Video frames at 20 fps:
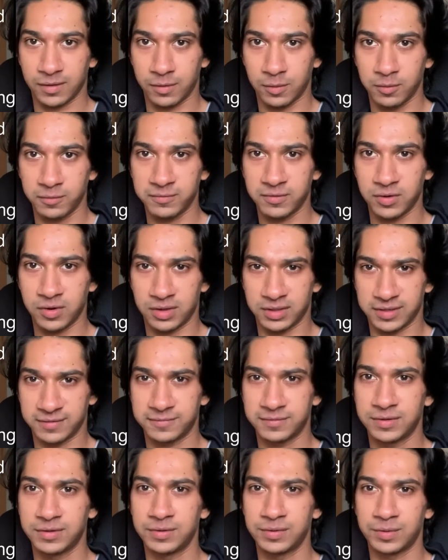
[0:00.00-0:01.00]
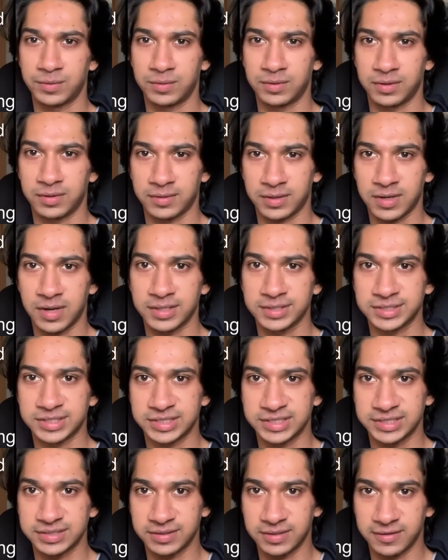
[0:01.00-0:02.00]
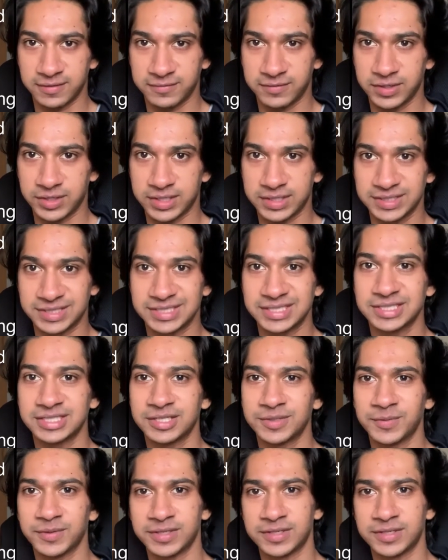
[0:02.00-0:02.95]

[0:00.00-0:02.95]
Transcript: overall, if you're consistent